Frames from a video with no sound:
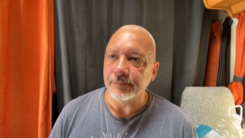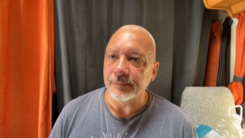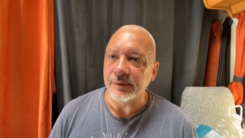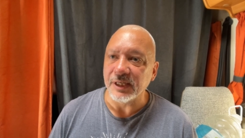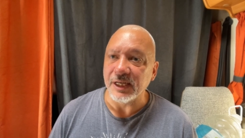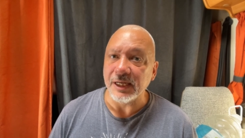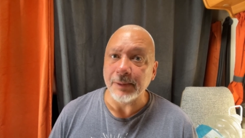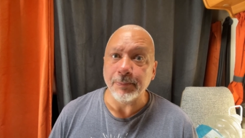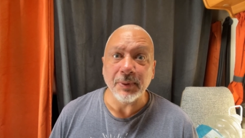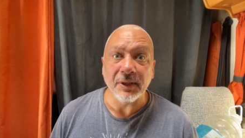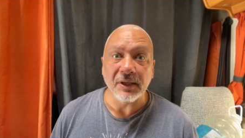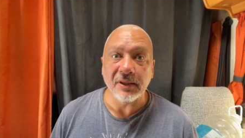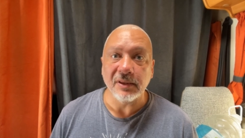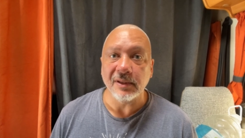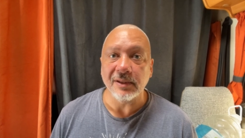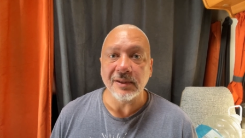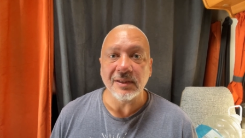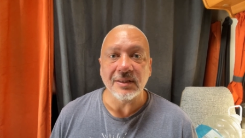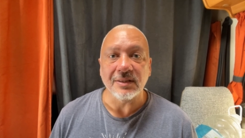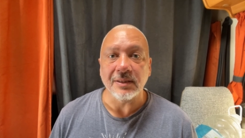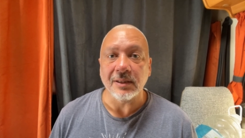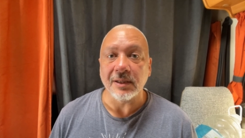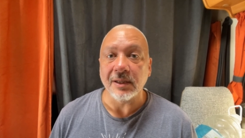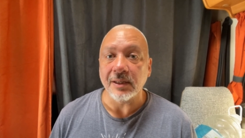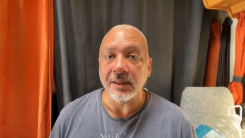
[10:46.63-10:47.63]
keeping
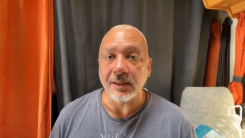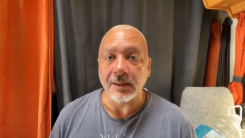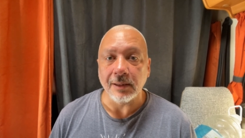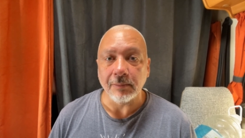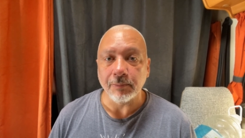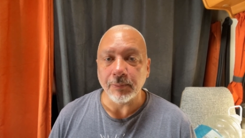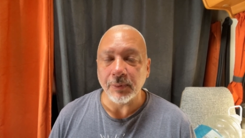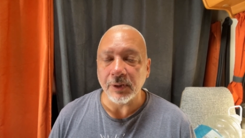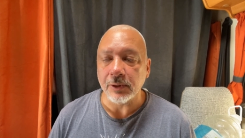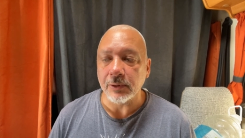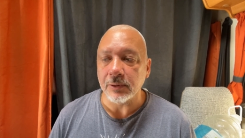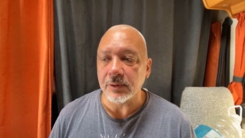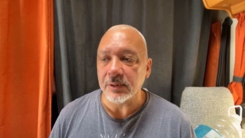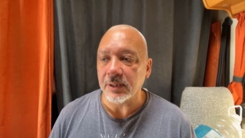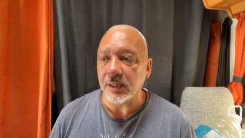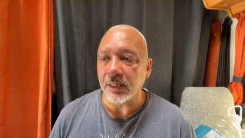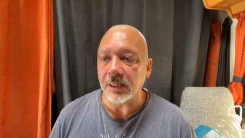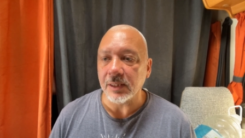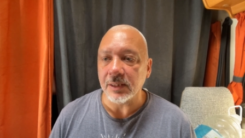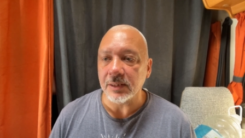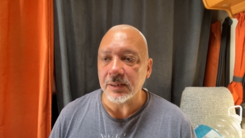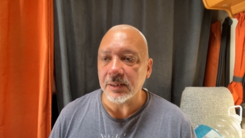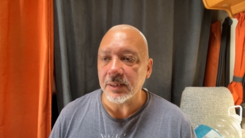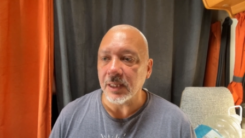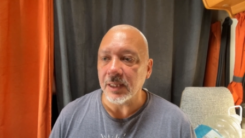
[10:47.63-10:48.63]
things tidy, because
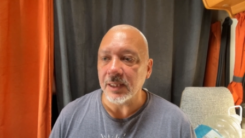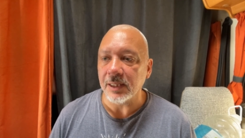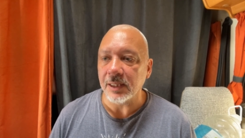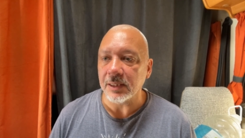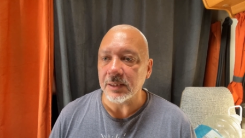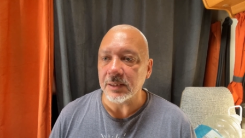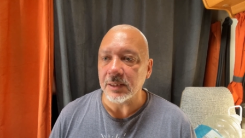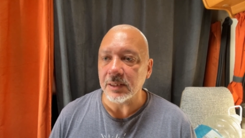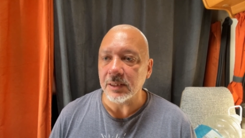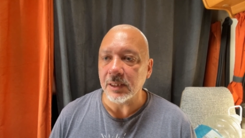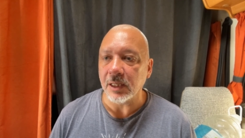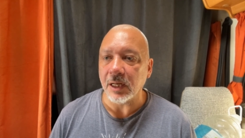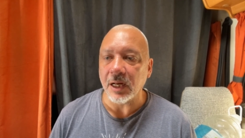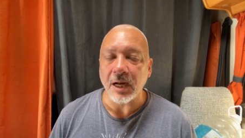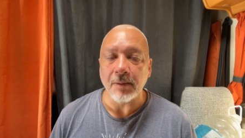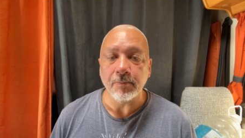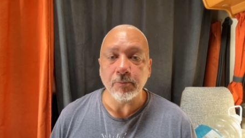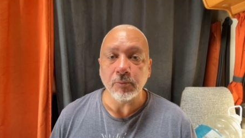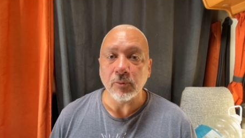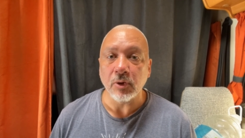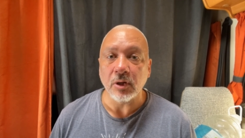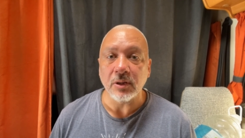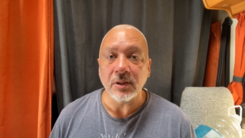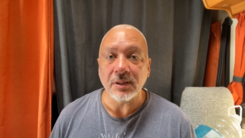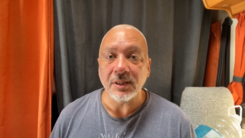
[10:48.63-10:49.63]
like I say,
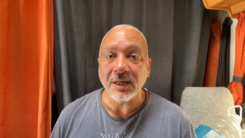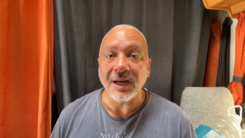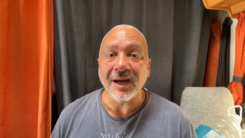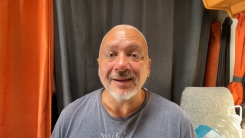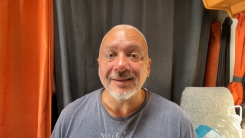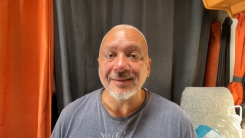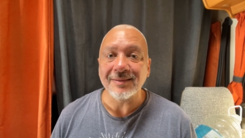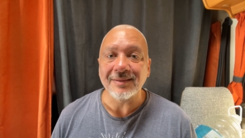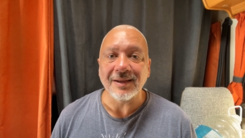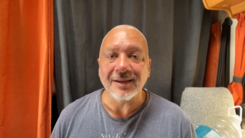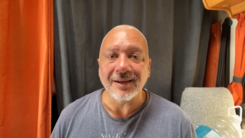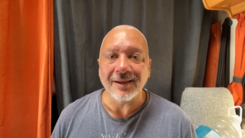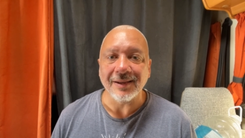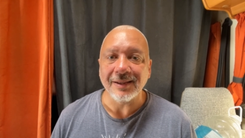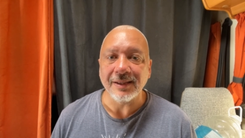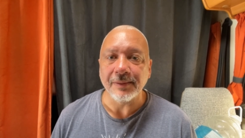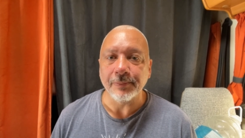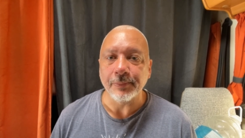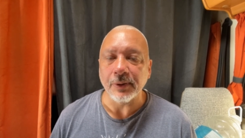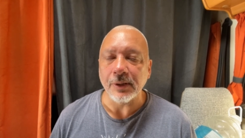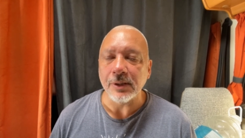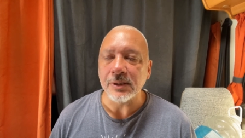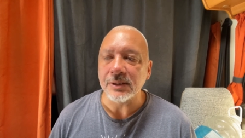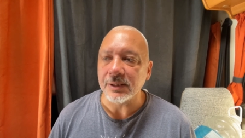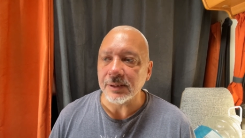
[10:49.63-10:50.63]
I'm not an untidy
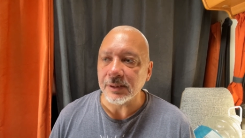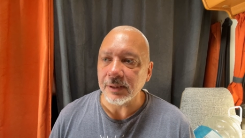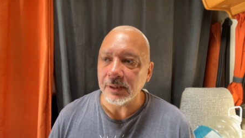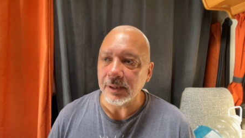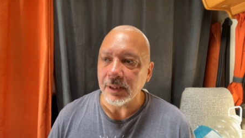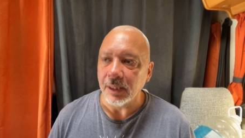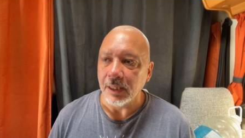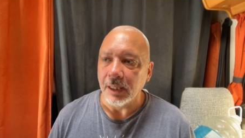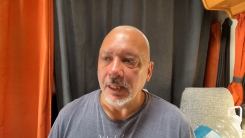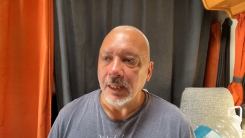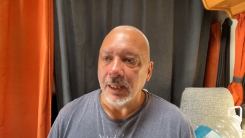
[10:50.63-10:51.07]
person.